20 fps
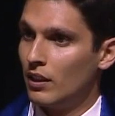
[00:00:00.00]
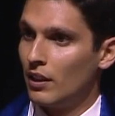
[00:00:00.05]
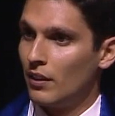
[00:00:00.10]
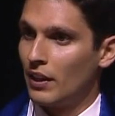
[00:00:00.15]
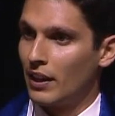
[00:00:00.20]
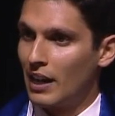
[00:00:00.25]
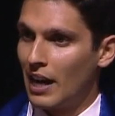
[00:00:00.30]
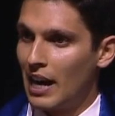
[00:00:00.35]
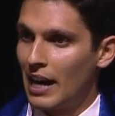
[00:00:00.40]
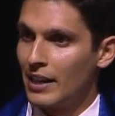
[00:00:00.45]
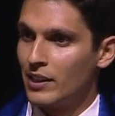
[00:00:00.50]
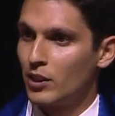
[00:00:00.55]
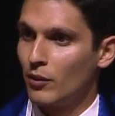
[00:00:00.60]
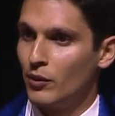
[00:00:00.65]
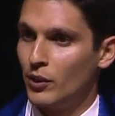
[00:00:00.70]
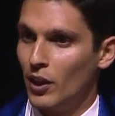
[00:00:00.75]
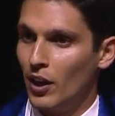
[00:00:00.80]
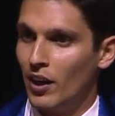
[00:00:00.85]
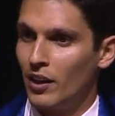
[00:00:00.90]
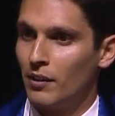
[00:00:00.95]
the kinds of
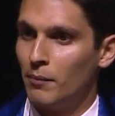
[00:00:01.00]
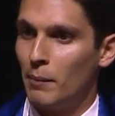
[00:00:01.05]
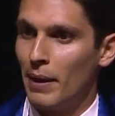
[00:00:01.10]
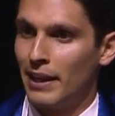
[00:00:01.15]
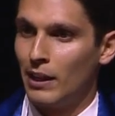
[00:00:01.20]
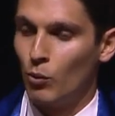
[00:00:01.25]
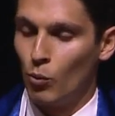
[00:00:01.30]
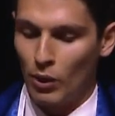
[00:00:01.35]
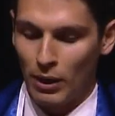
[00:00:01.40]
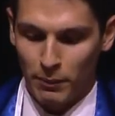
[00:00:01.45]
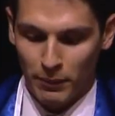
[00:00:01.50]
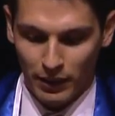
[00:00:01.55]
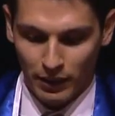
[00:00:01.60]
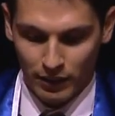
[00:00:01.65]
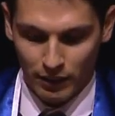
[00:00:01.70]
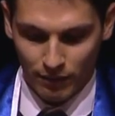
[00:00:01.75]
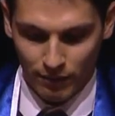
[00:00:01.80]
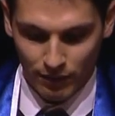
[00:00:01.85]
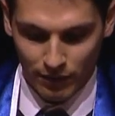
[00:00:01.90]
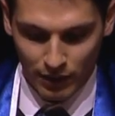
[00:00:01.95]
young men and women